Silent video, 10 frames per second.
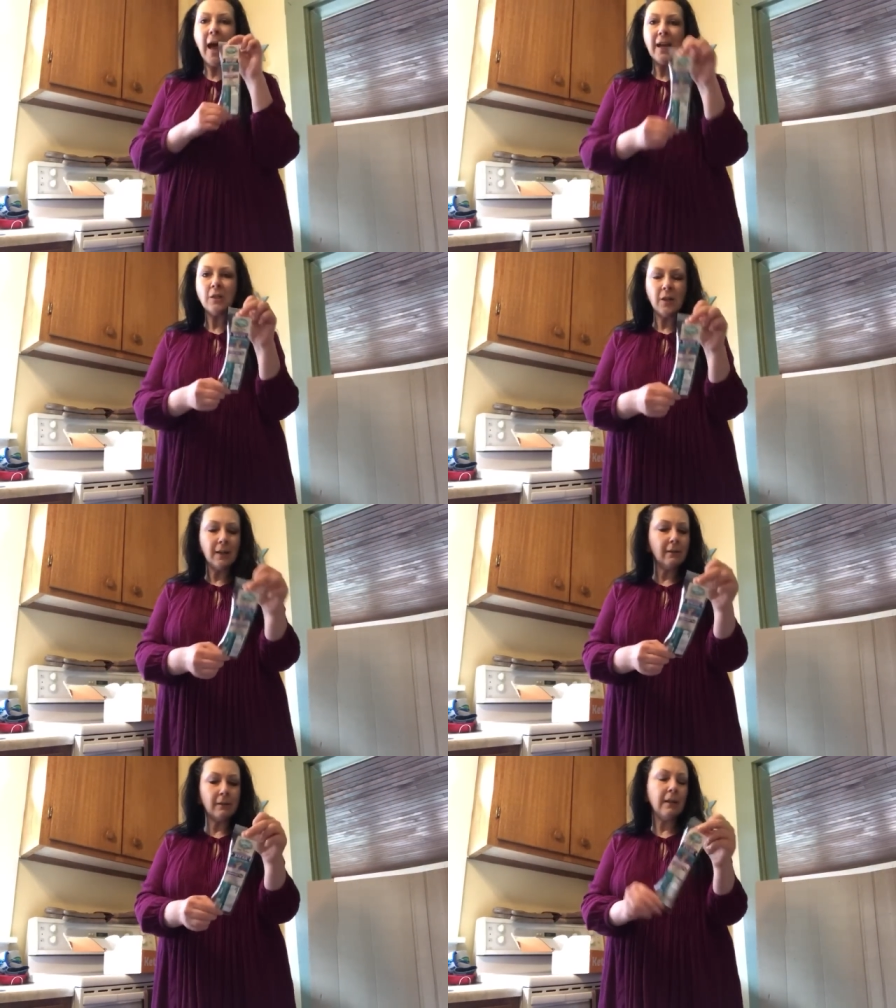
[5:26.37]

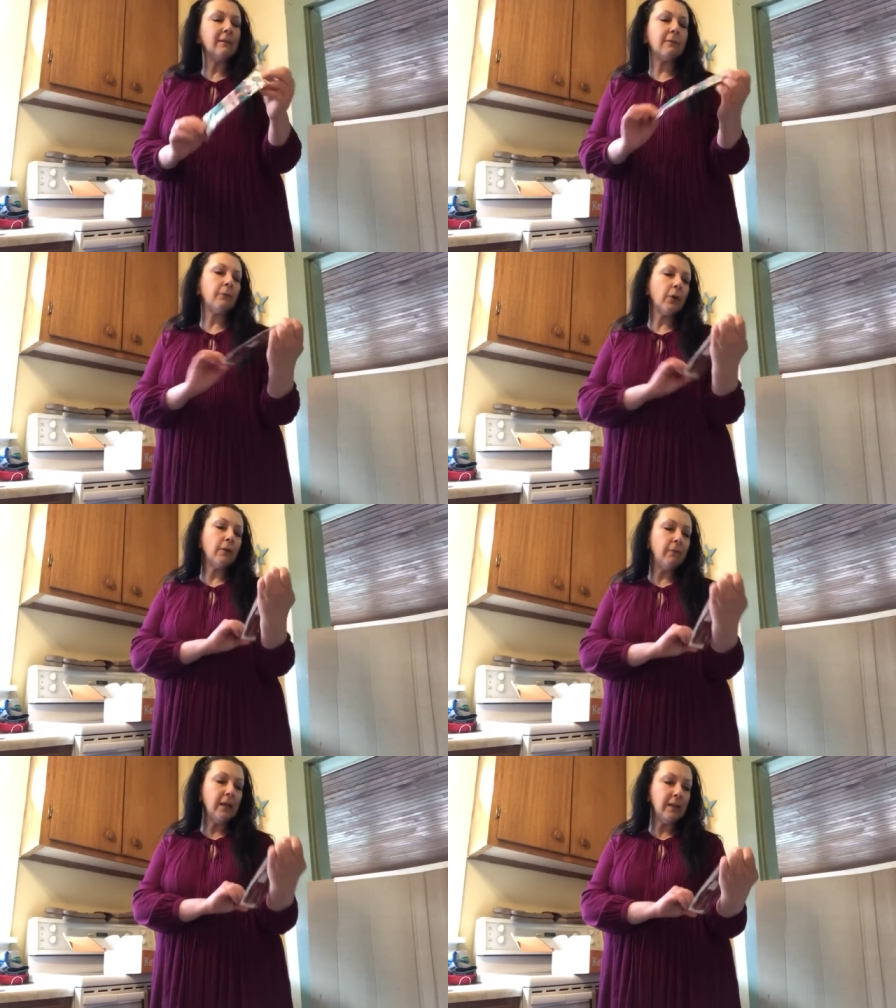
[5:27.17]
packaging is for
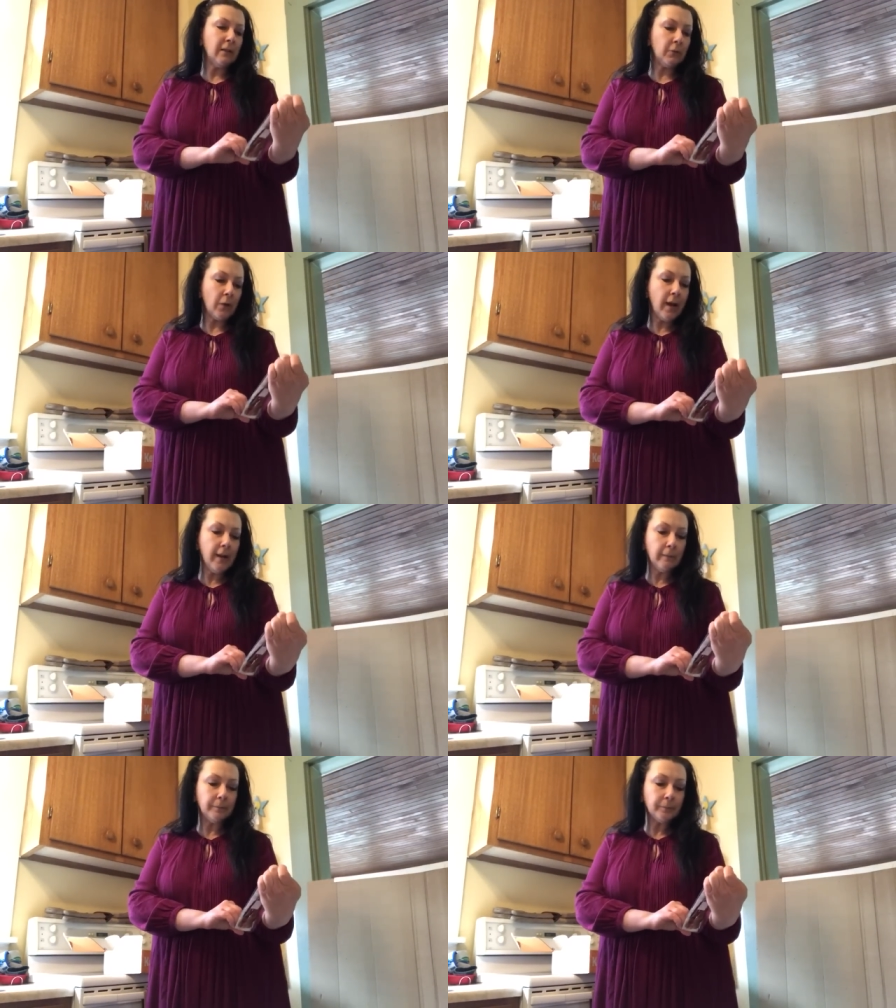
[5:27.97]
convenience,
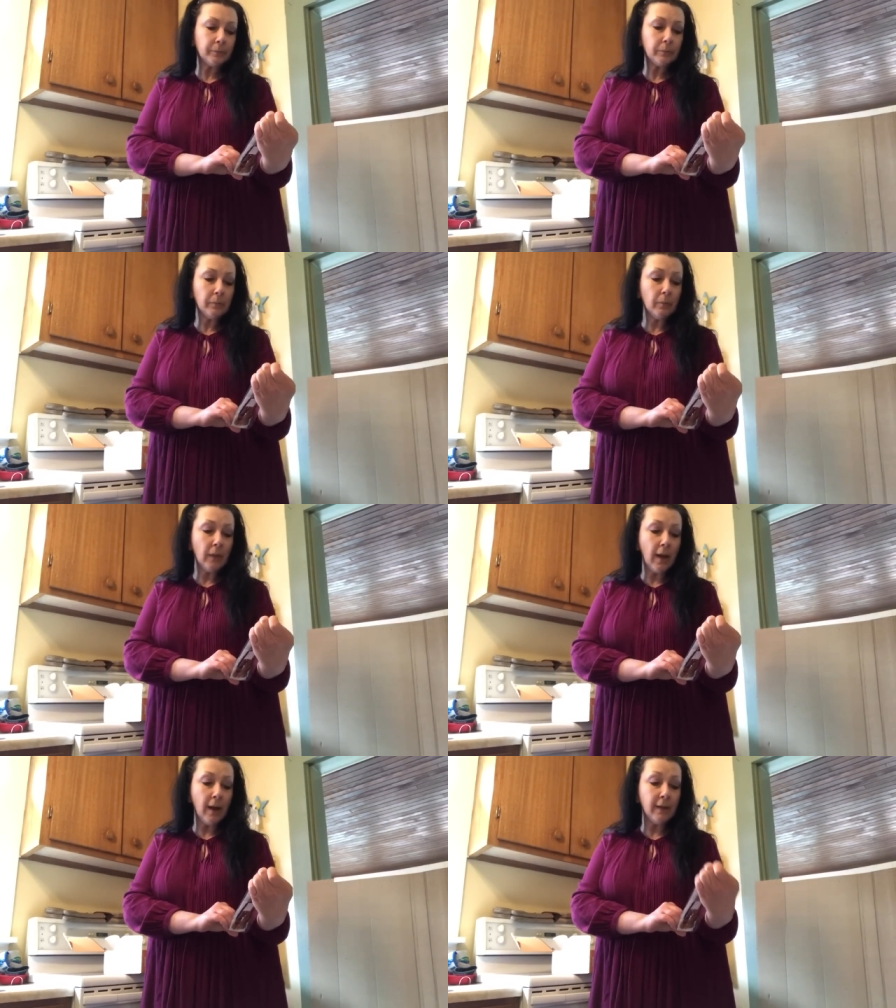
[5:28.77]
right?
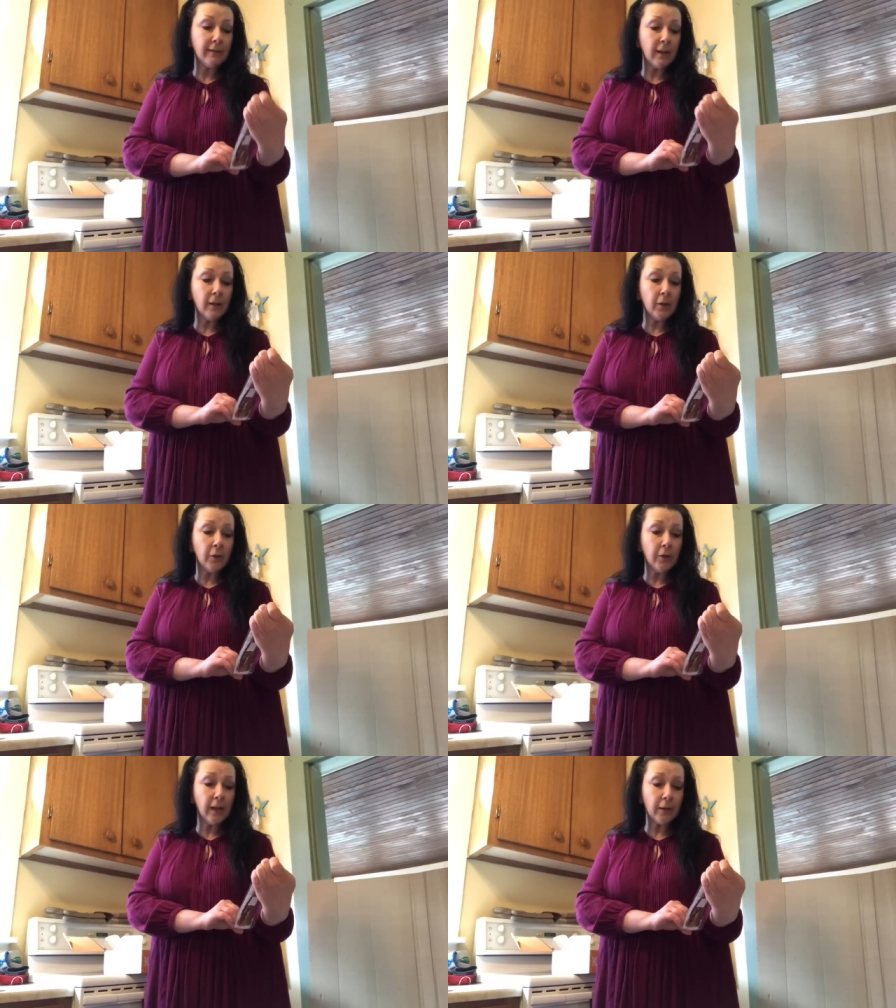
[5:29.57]
It's
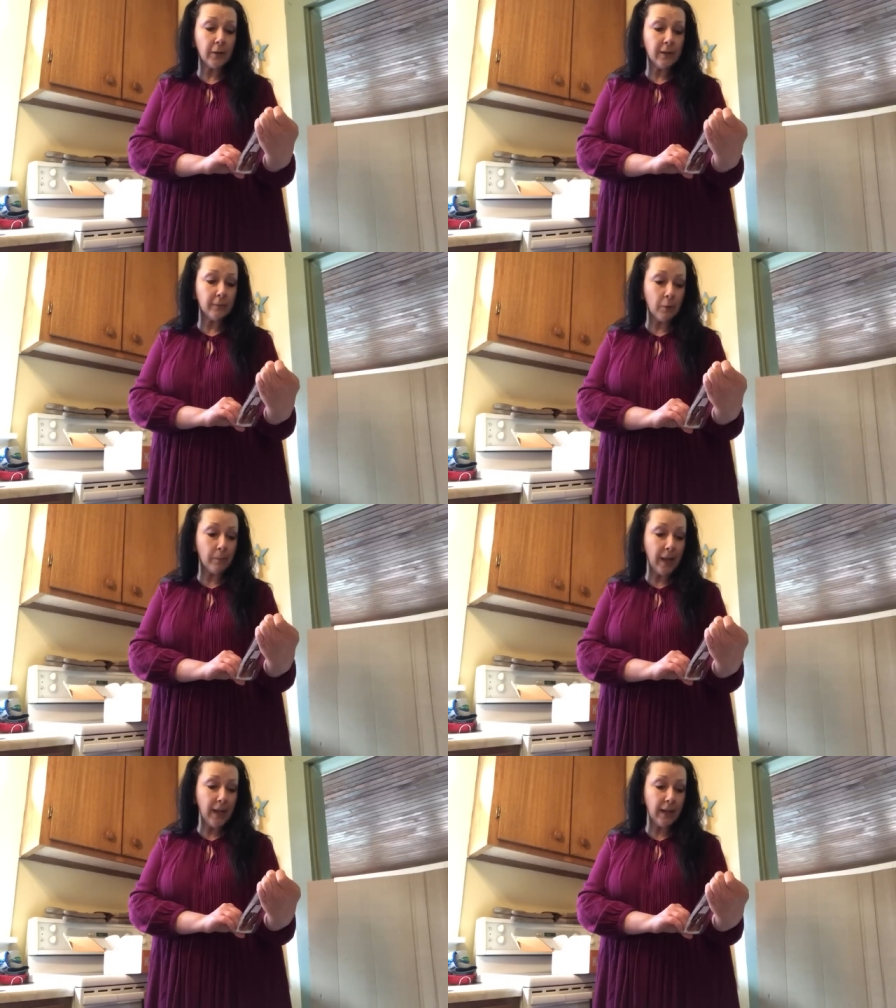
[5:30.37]
uncured hickory
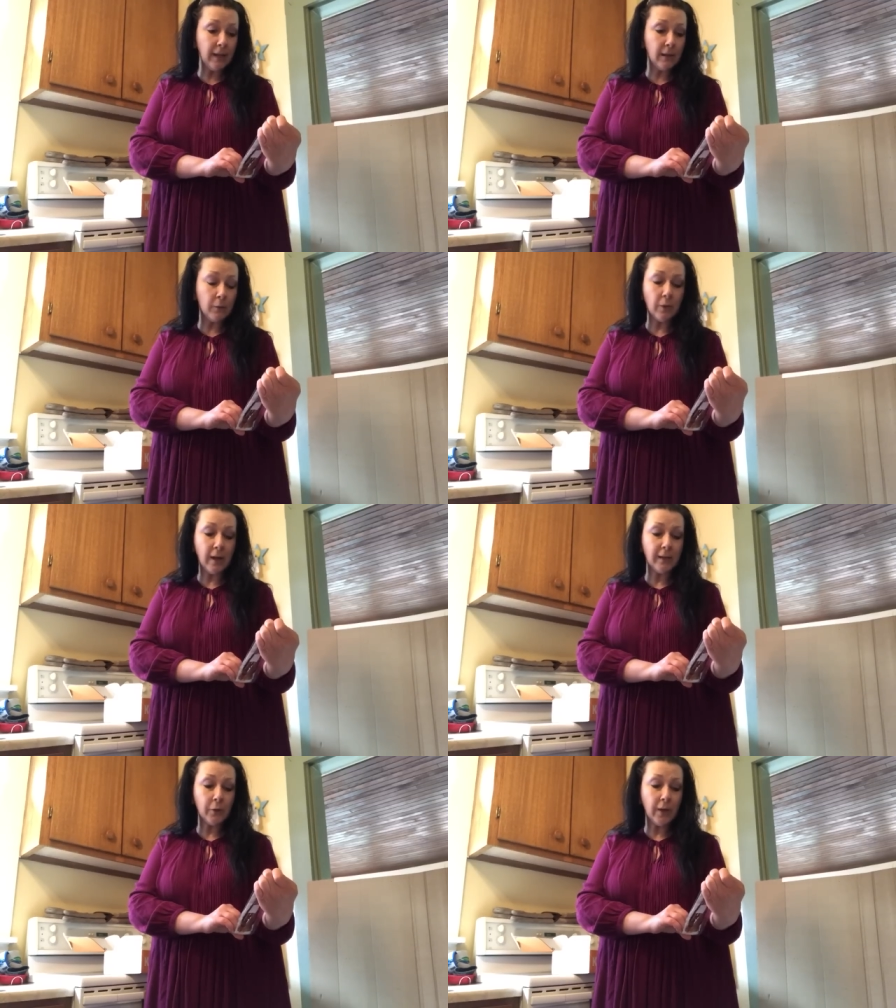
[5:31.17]
smoked bacon, no
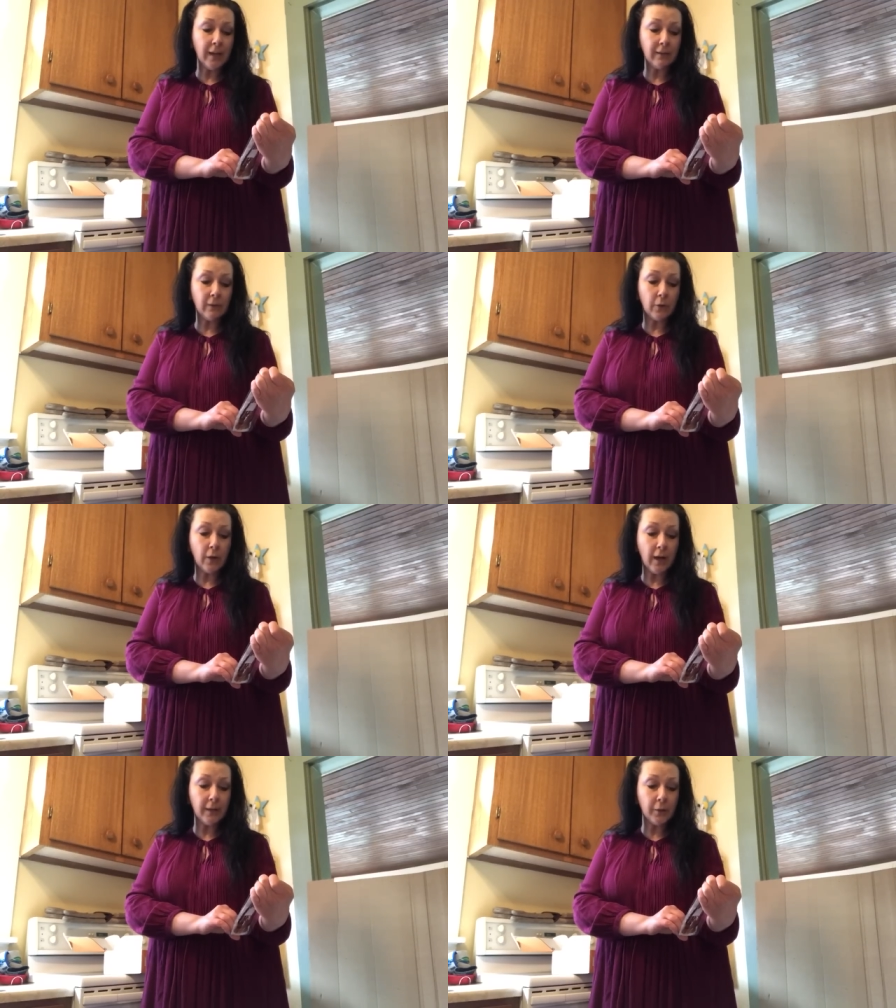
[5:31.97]
nitrates or
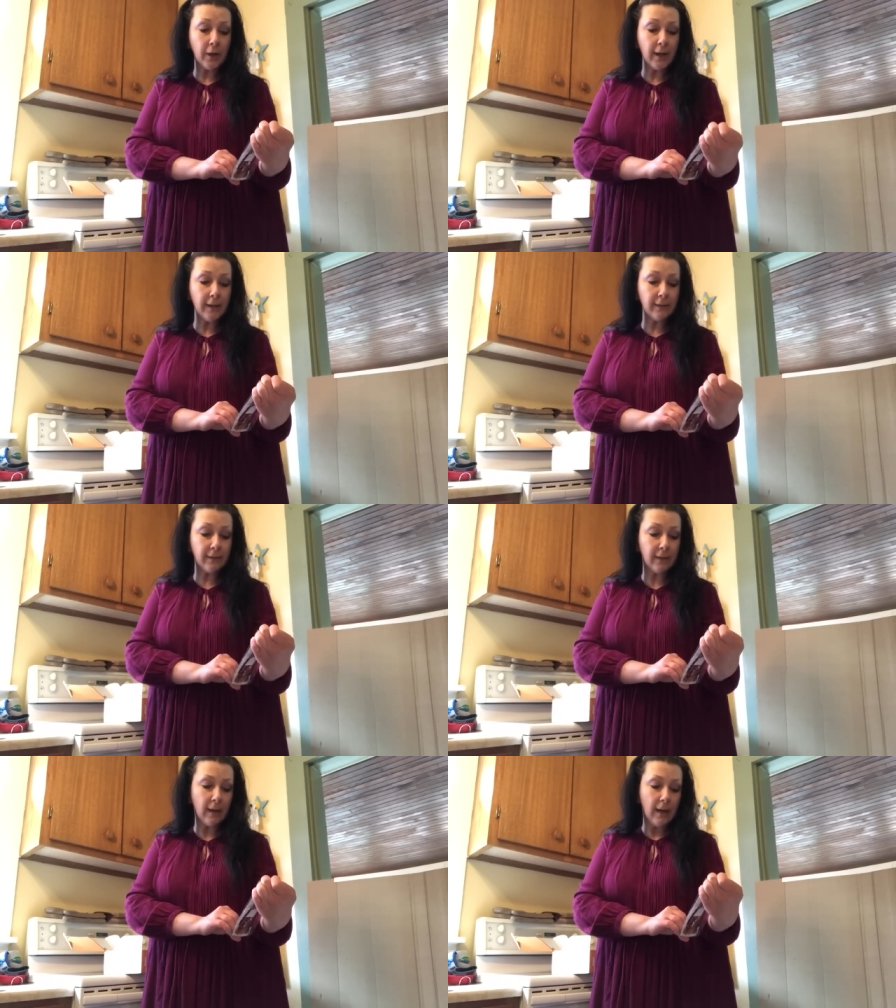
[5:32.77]

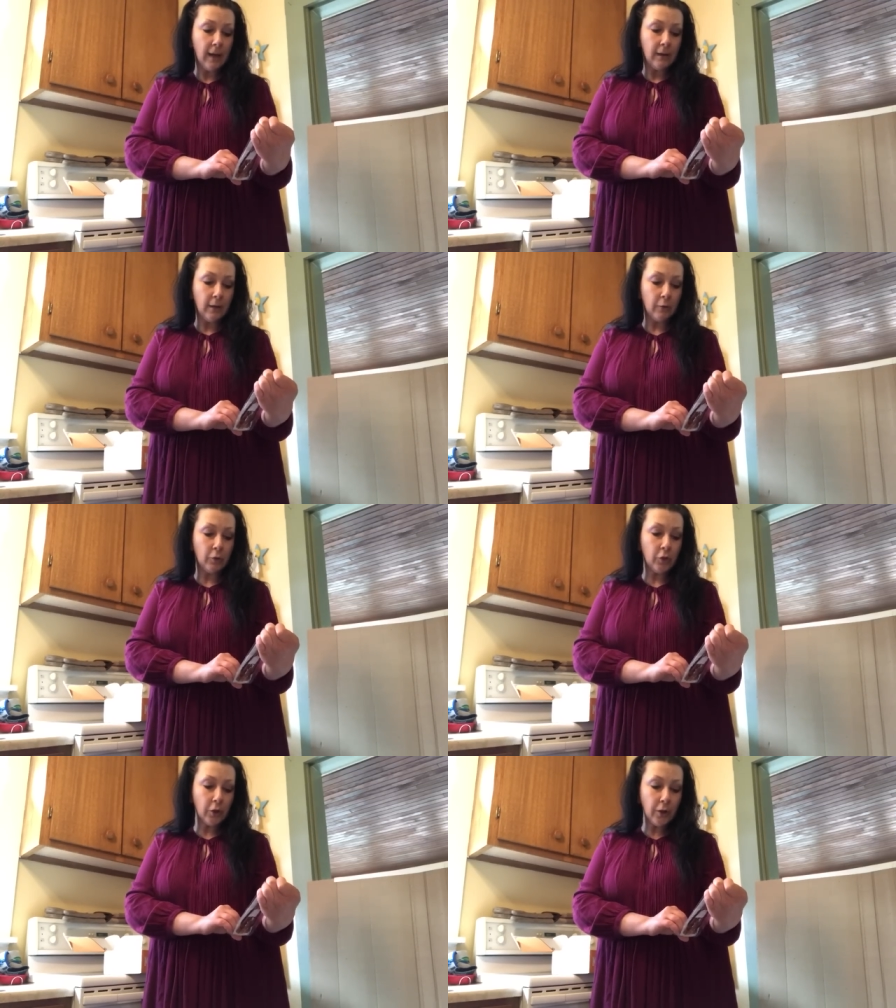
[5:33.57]
nitrites, no
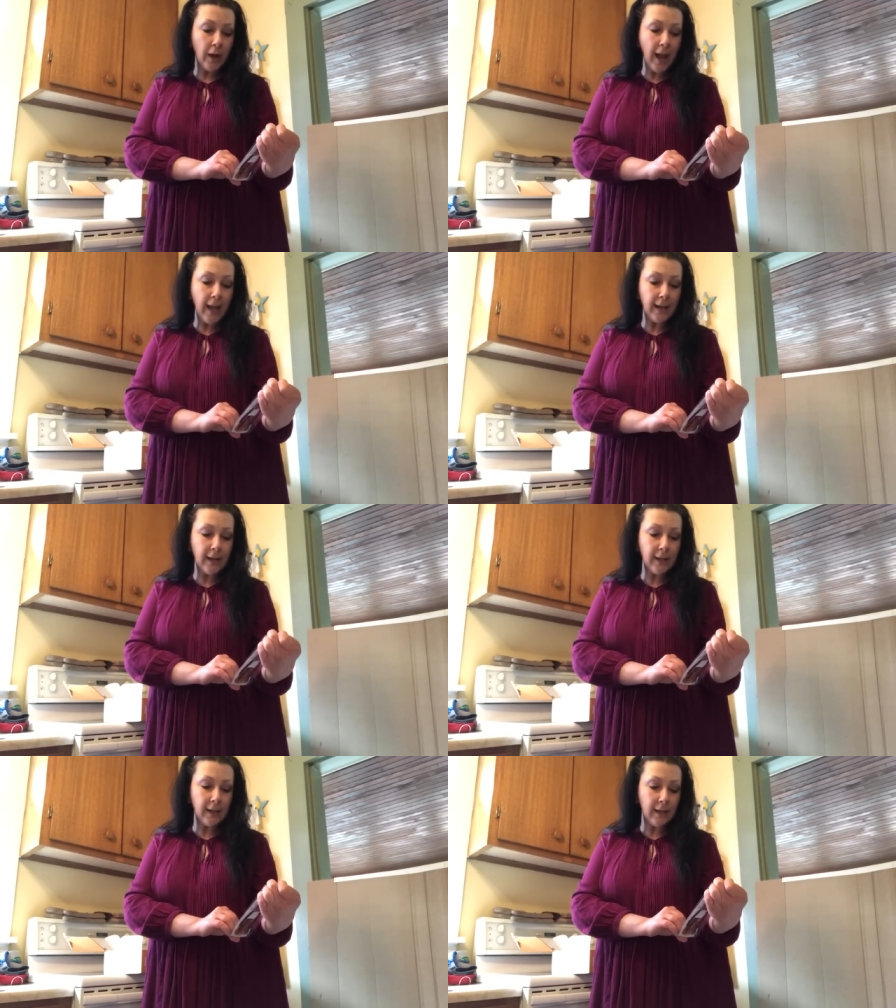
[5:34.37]
sugar
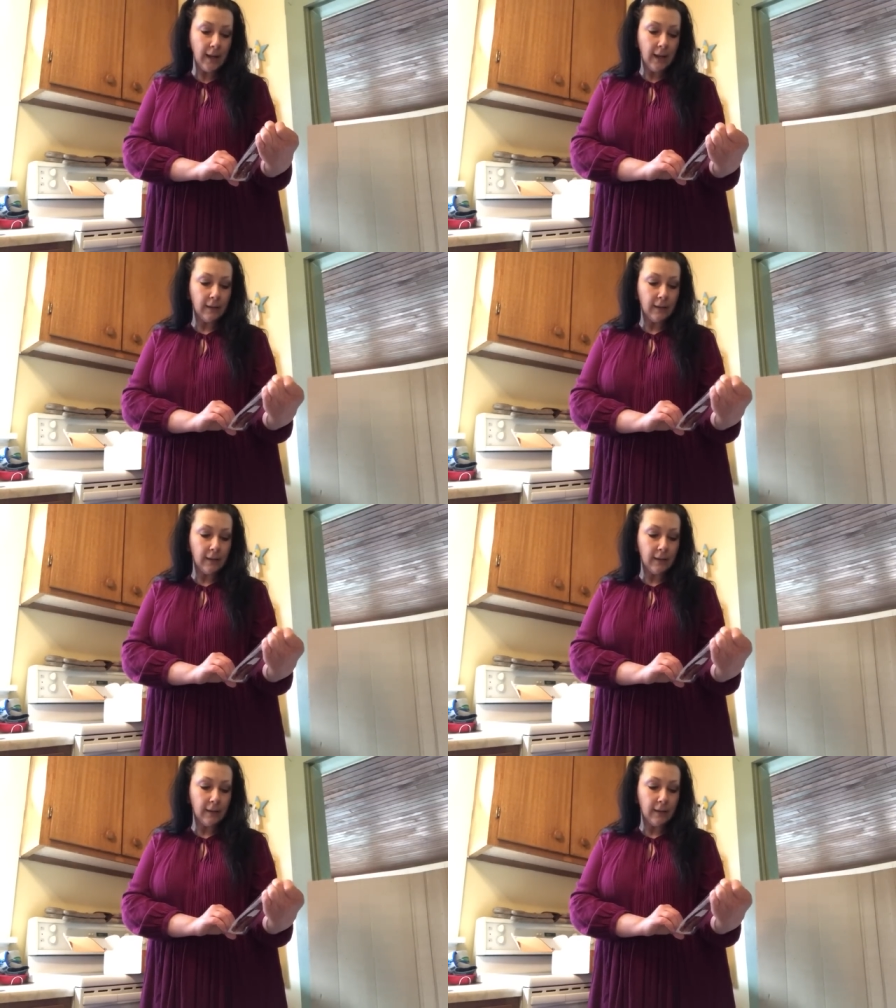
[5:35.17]
added,